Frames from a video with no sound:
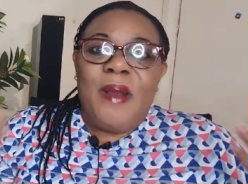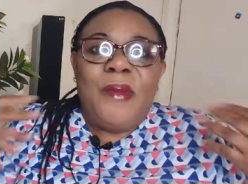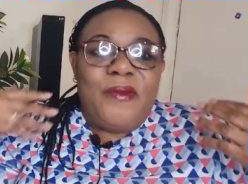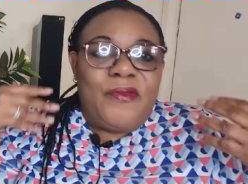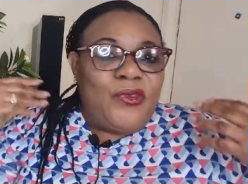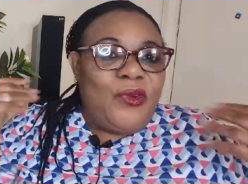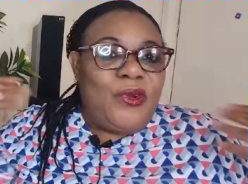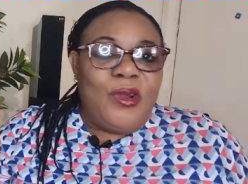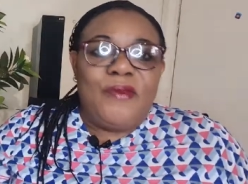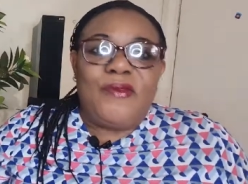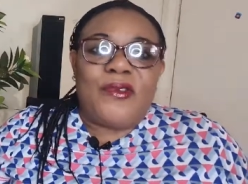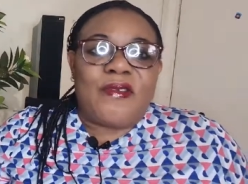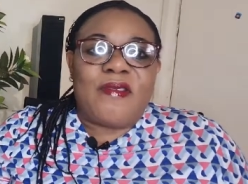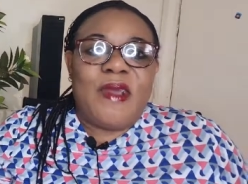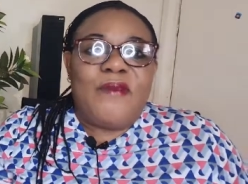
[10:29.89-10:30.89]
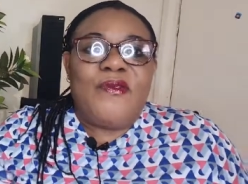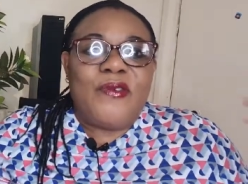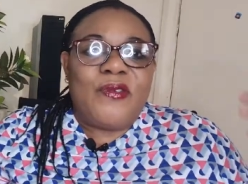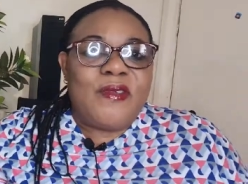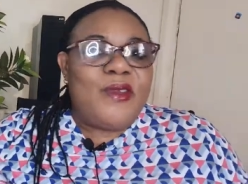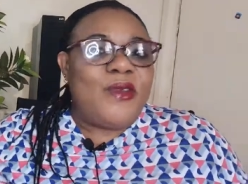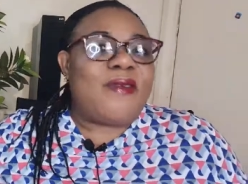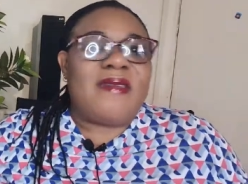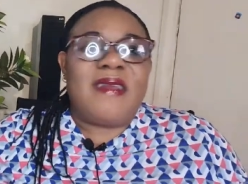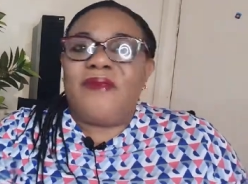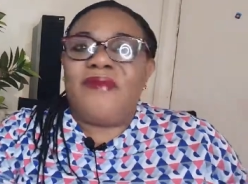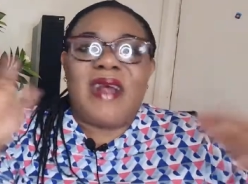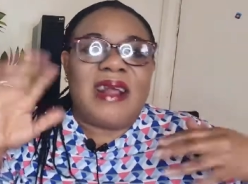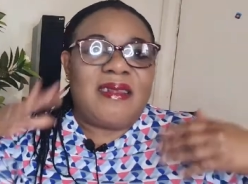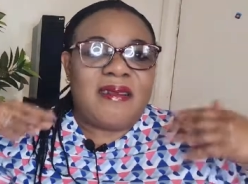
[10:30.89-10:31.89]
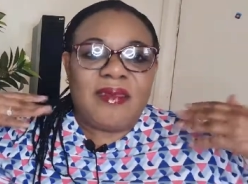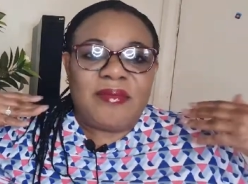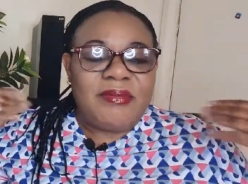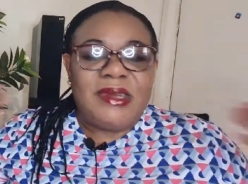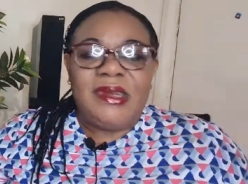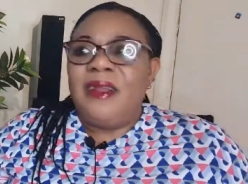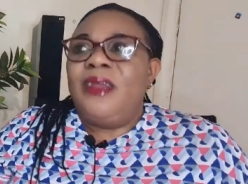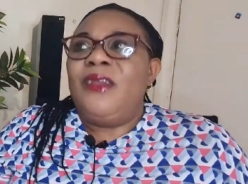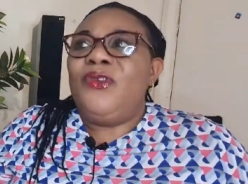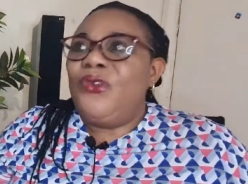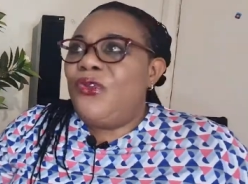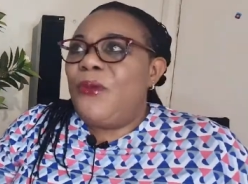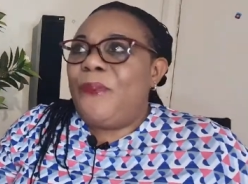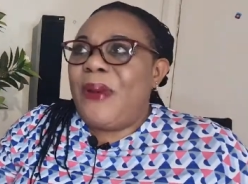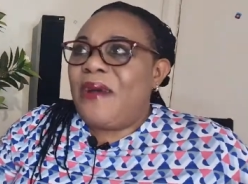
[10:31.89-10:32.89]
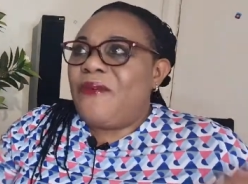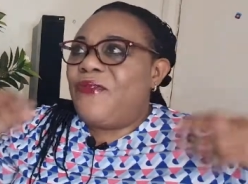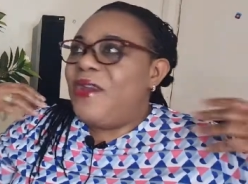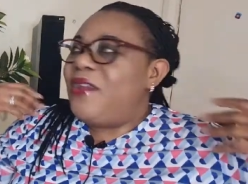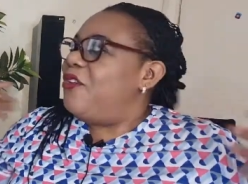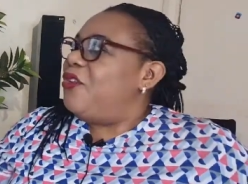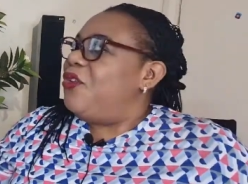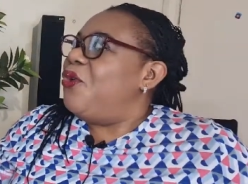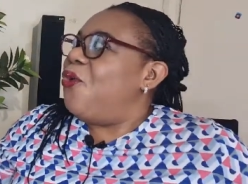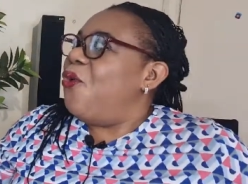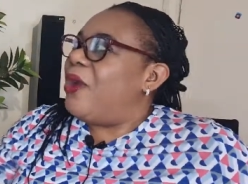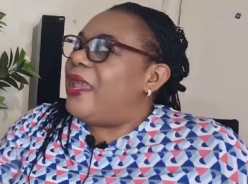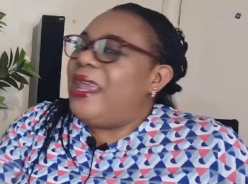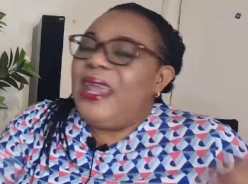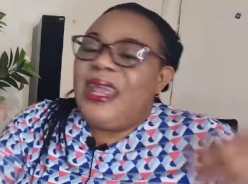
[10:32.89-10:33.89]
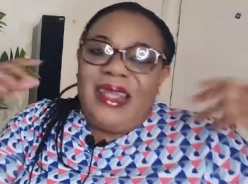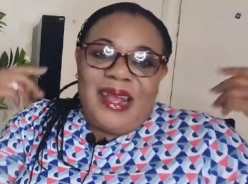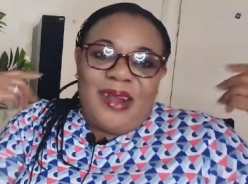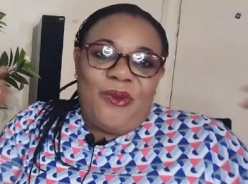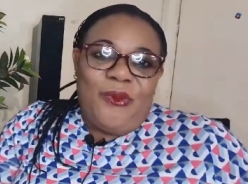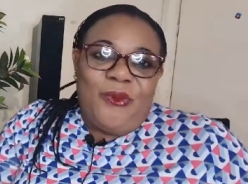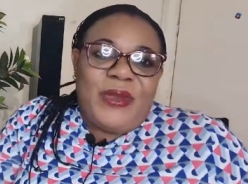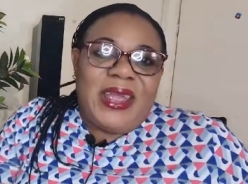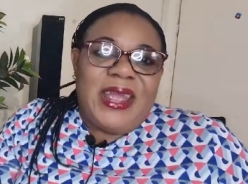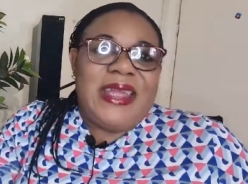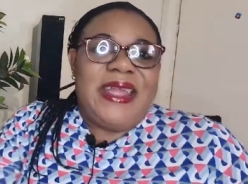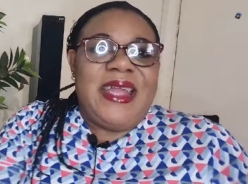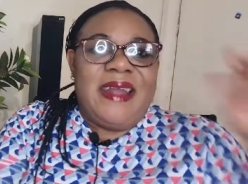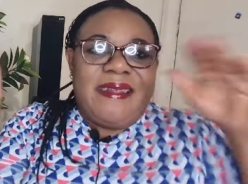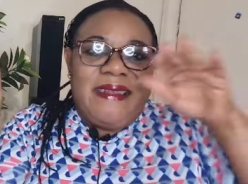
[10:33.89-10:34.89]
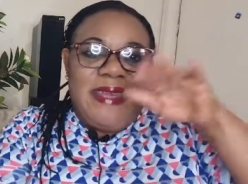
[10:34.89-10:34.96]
But if you don't love yourself, you see yourself that you're not perfect. You're not okay. You're not okay yet.